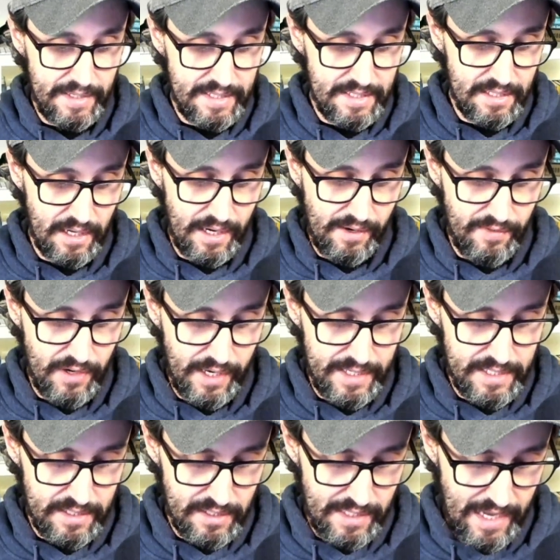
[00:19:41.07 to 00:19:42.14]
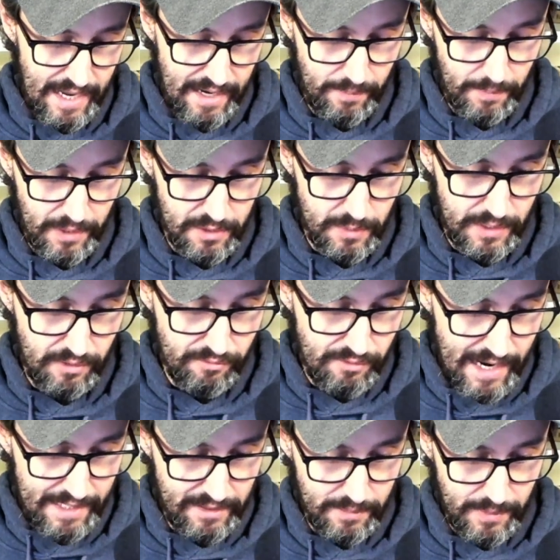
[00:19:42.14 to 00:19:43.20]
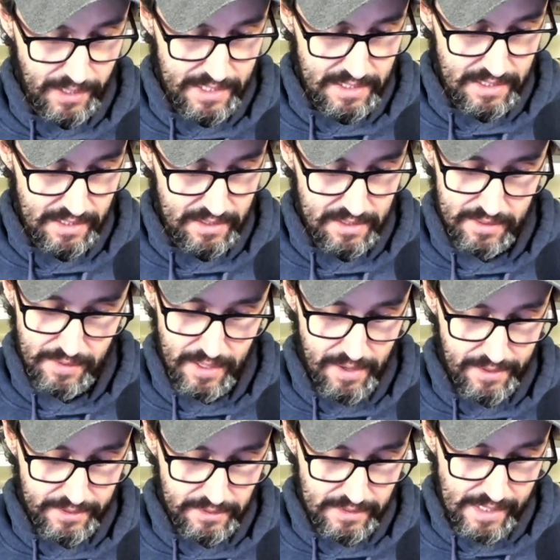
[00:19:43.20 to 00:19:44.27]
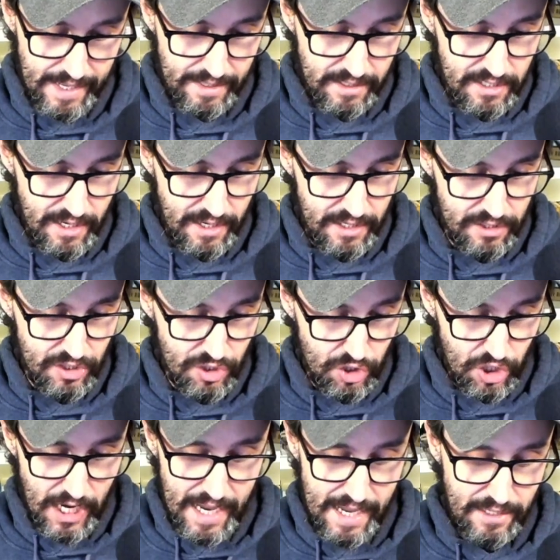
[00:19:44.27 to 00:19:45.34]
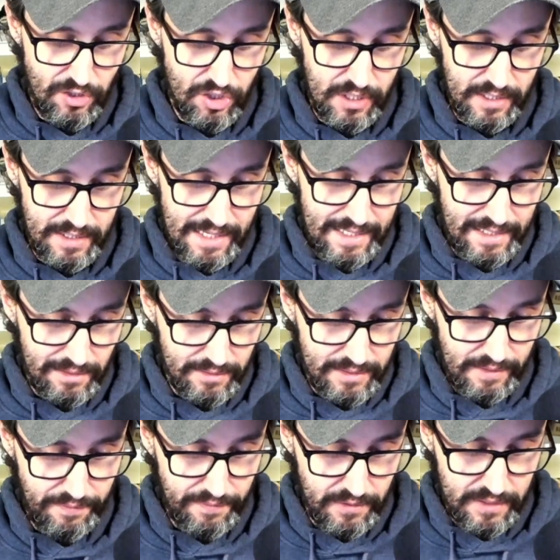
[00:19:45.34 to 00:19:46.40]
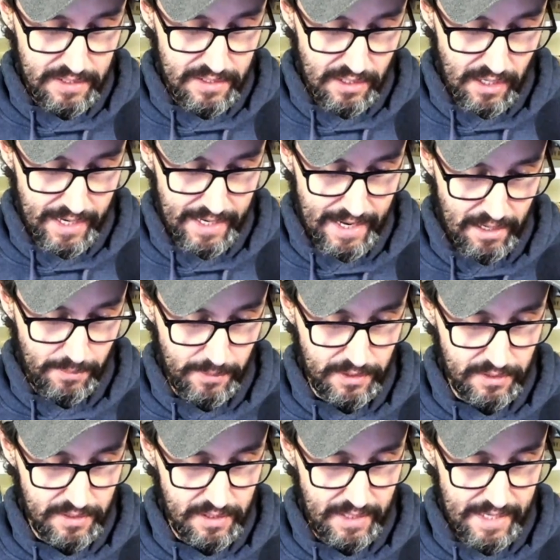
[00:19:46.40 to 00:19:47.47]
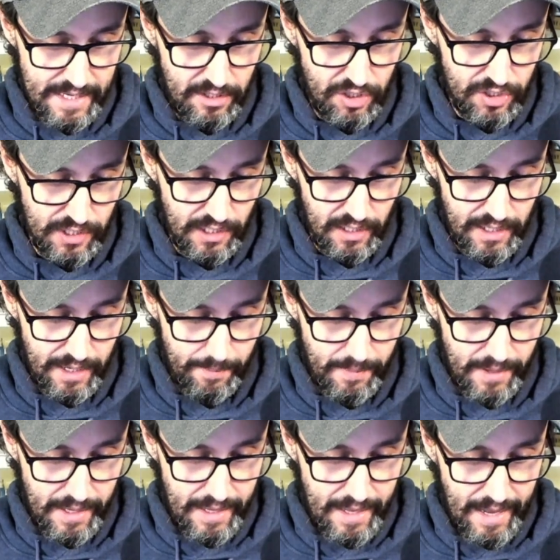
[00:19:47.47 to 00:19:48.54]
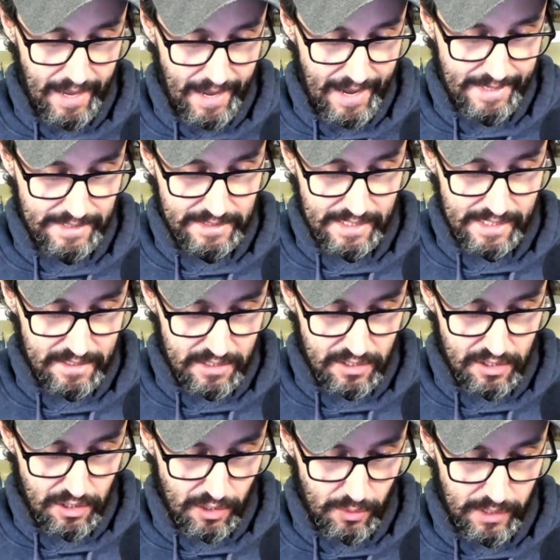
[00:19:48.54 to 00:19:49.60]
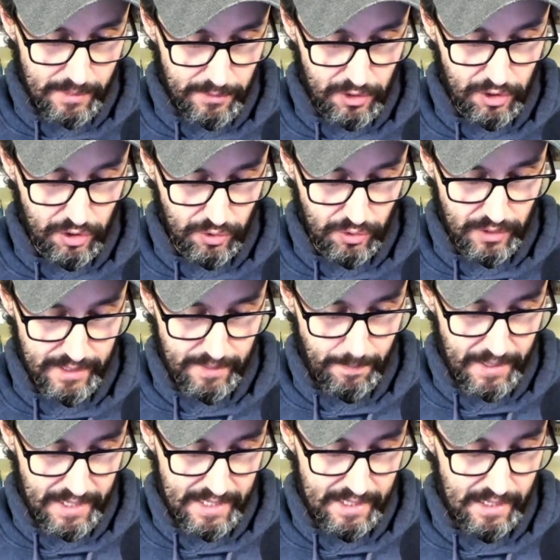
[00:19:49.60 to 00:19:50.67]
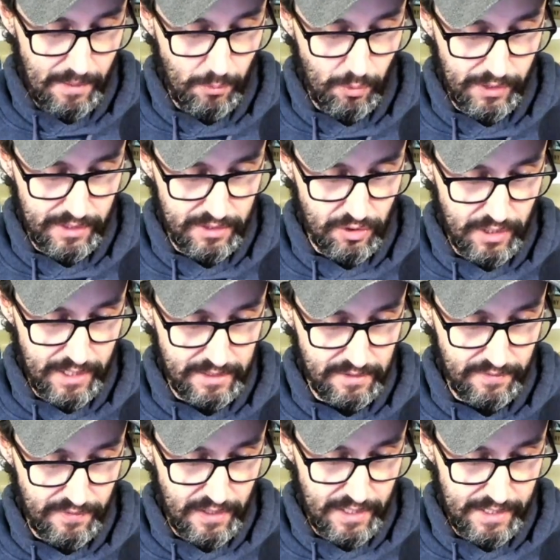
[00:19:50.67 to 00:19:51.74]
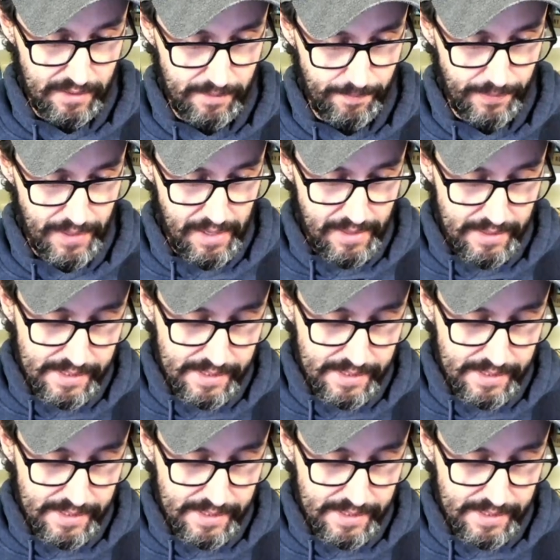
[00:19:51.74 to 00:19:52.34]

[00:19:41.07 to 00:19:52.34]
And this is kind of nice as again, because we can randomize this. It's going to change little different design elements each time. And it's slowly but surely picking up what it's trying to find.